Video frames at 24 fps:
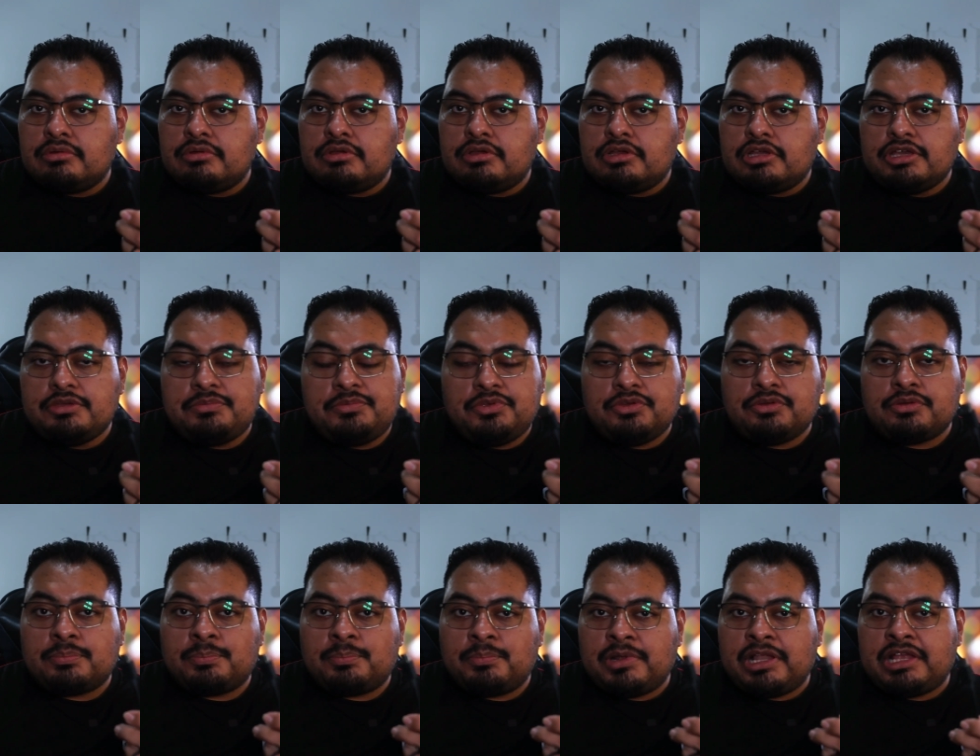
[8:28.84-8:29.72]
if you're
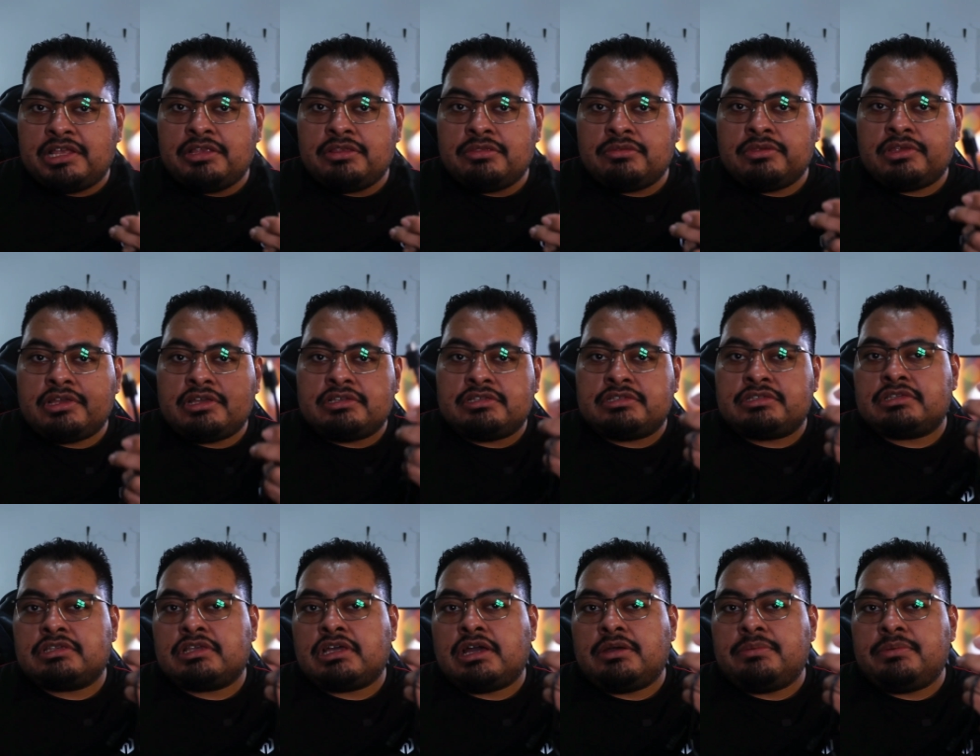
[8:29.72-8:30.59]
planning to just
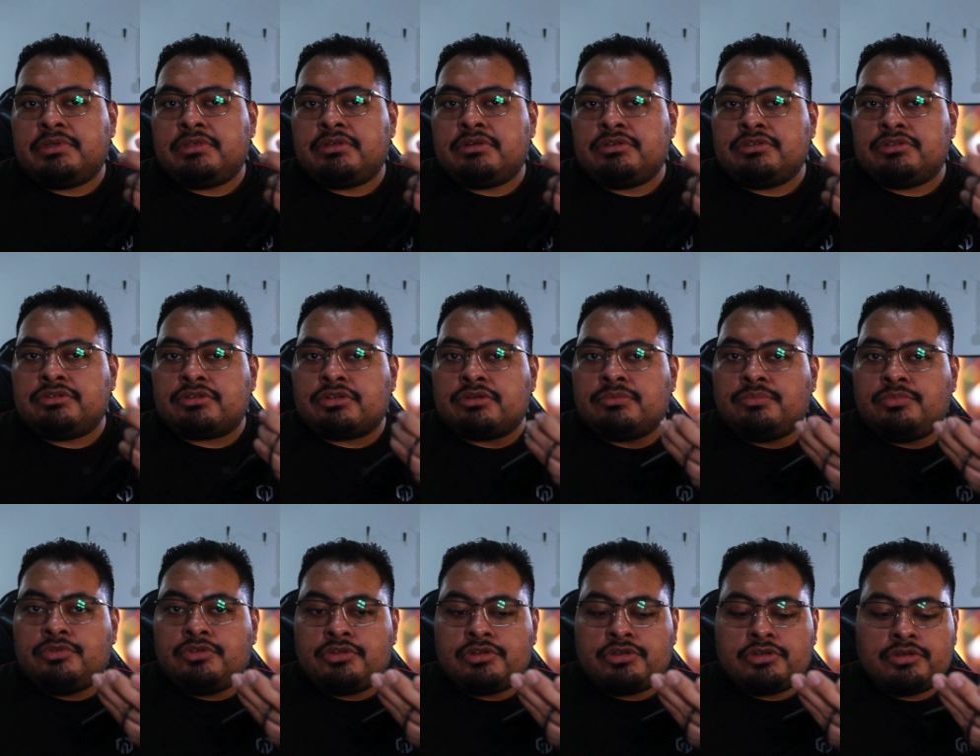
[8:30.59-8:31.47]
have it on your
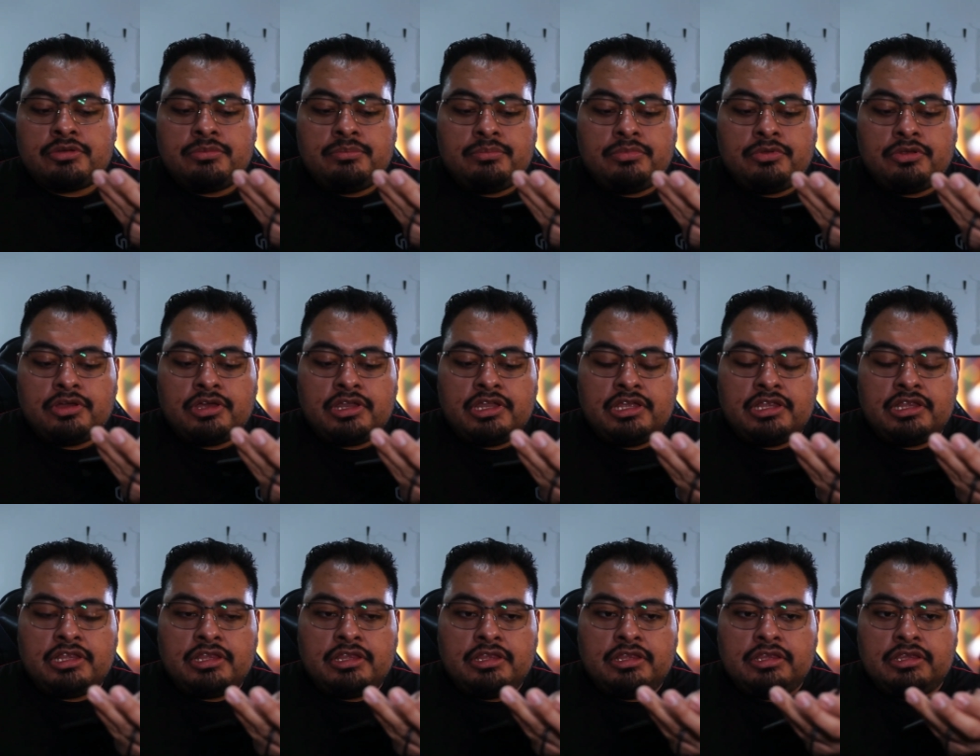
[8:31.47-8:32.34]
computer plug it
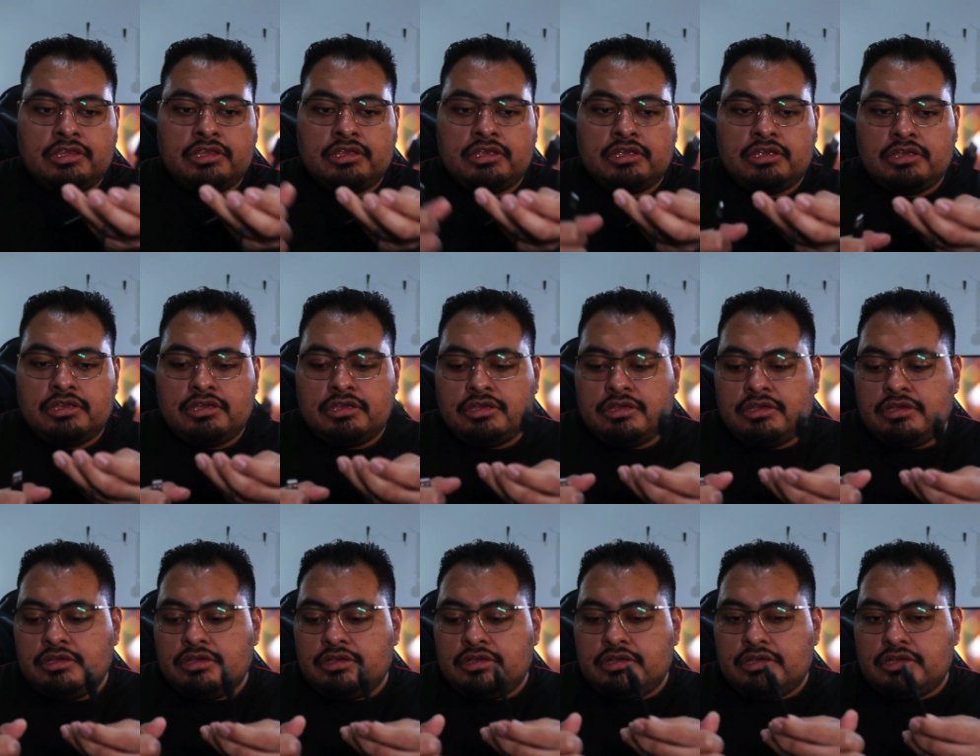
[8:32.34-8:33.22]
in
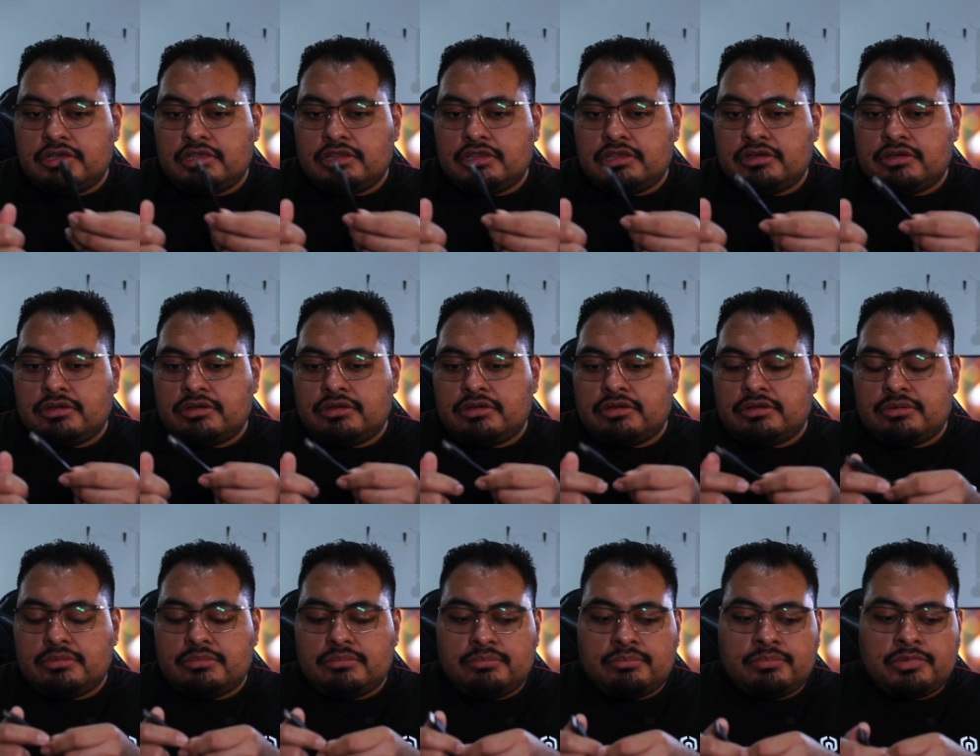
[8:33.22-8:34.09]
and uh,
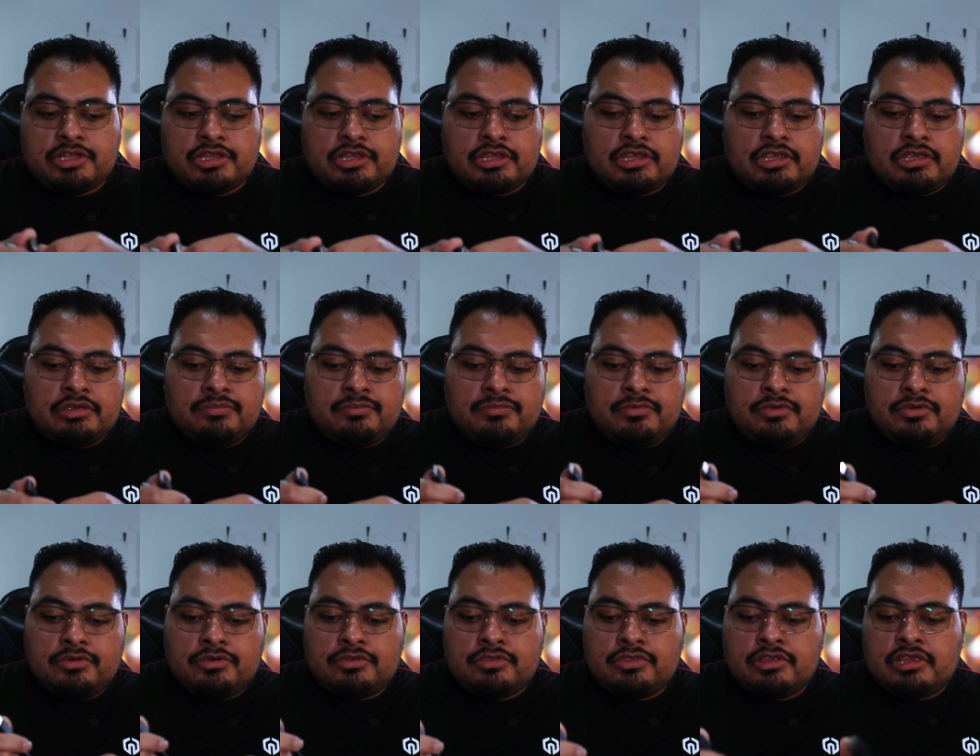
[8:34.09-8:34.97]
but if
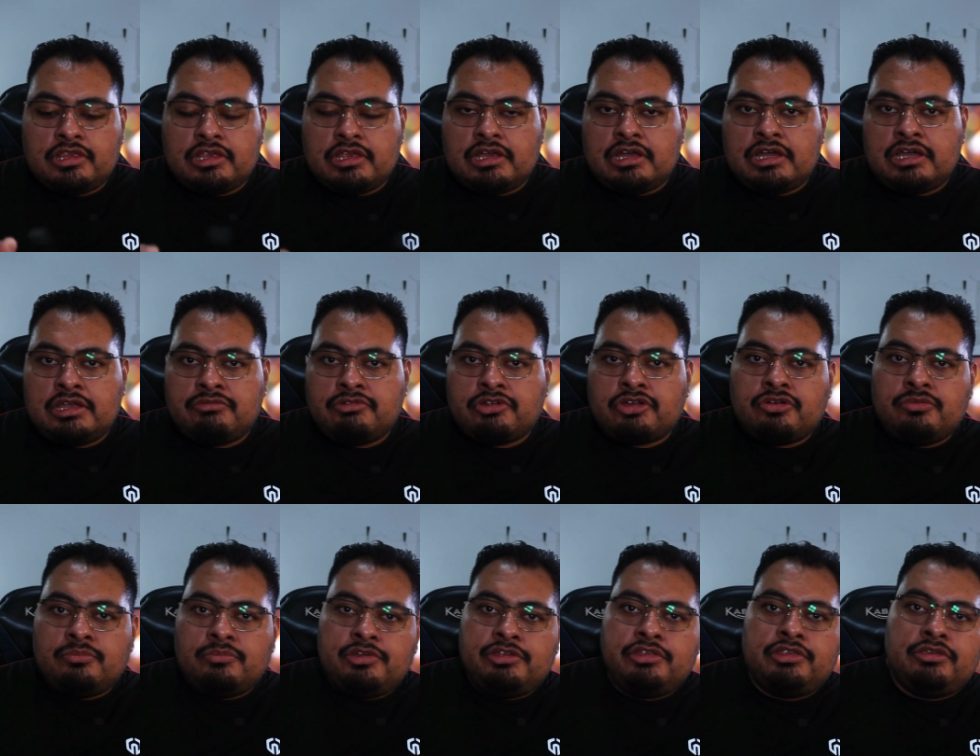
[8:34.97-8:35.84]
not I
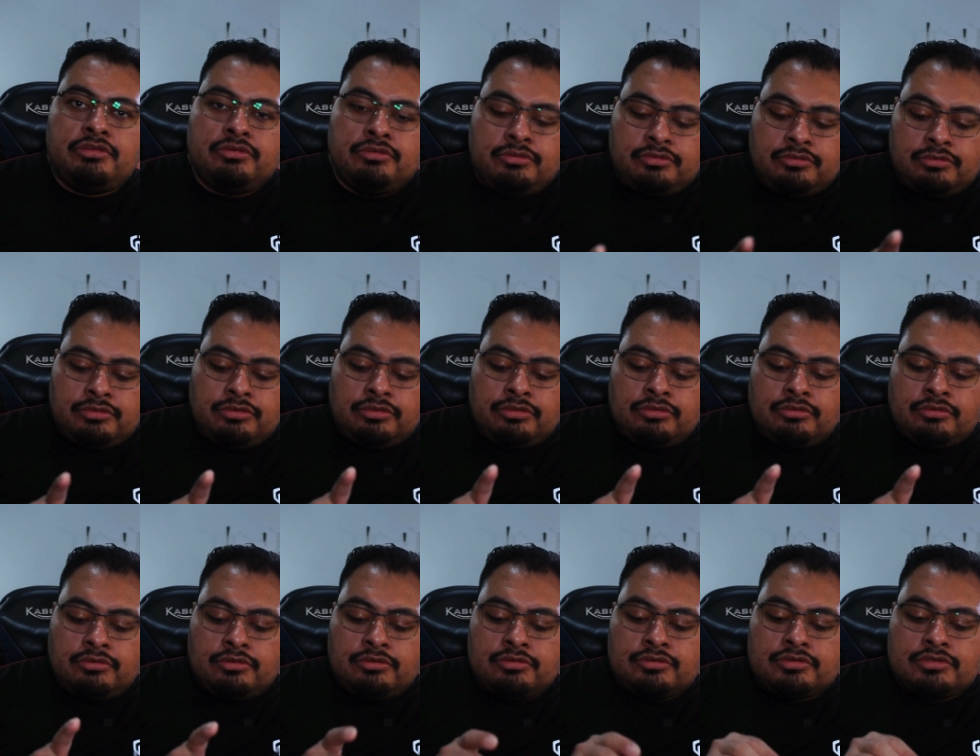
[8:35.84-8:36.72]
recommend you to, to
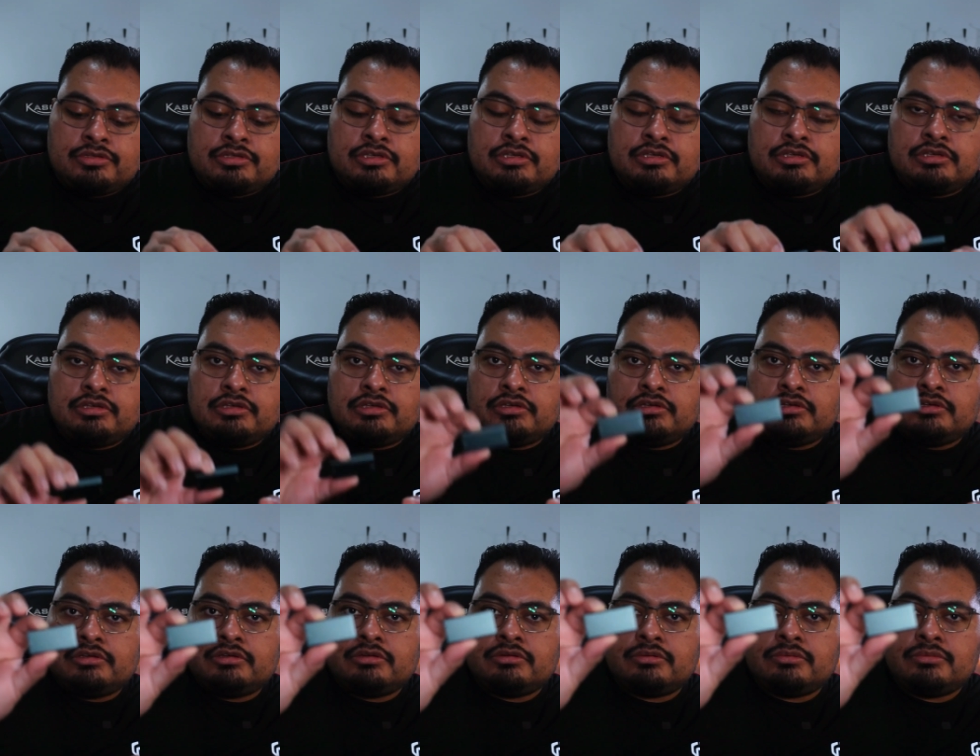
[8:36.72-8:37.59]
use
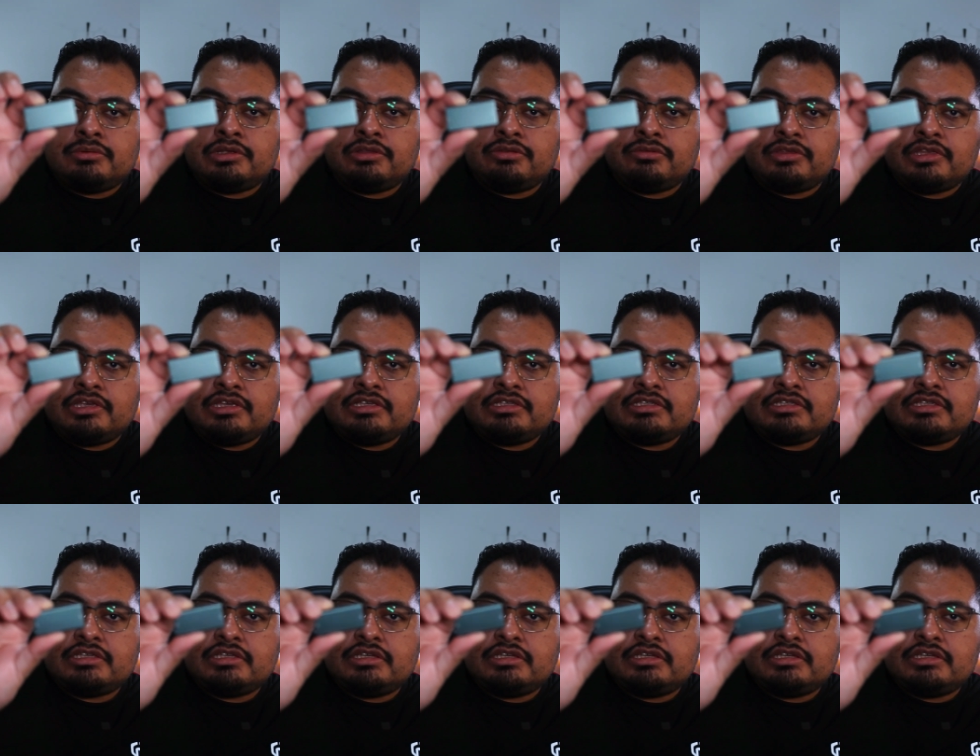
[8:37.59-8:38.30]
one of these